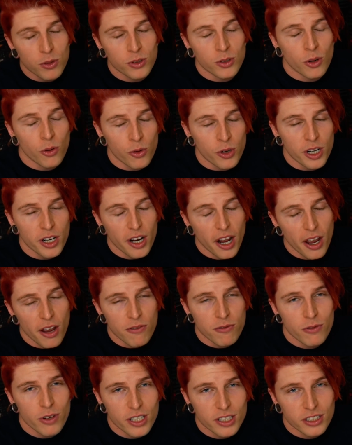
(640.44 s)
going to read
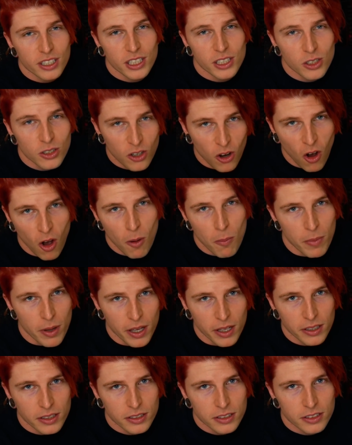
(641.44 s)
every single
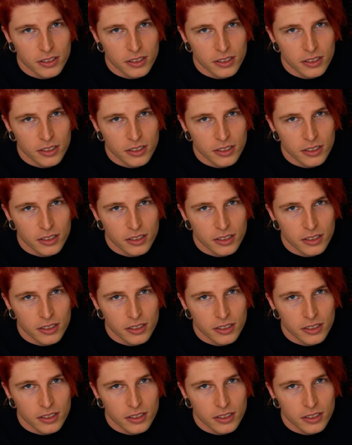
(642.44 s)
comment.